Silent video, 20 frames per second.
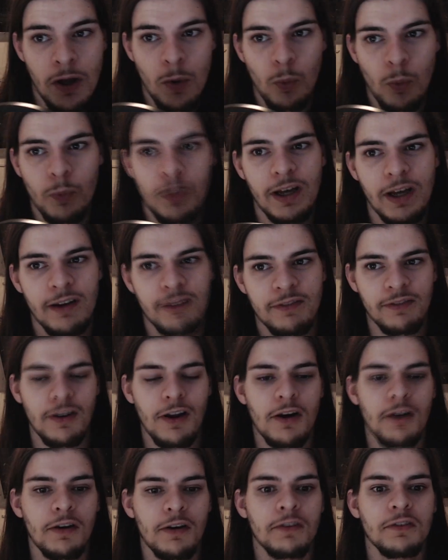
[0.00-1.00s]
We have
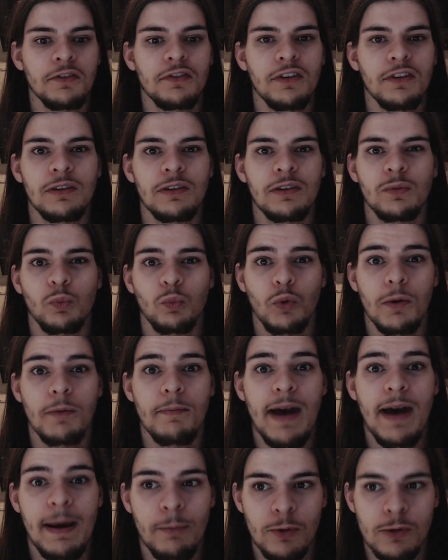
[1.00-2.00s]
lungs and we're
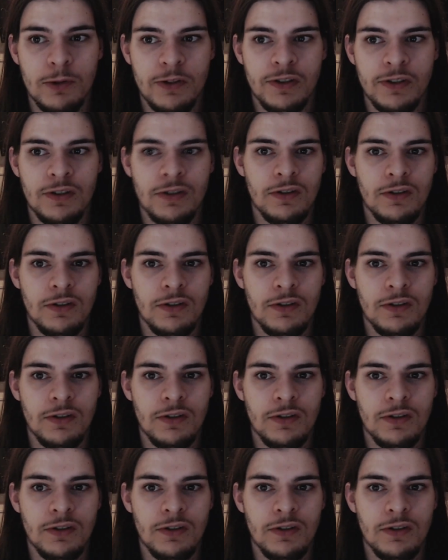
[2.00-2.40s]
mammals.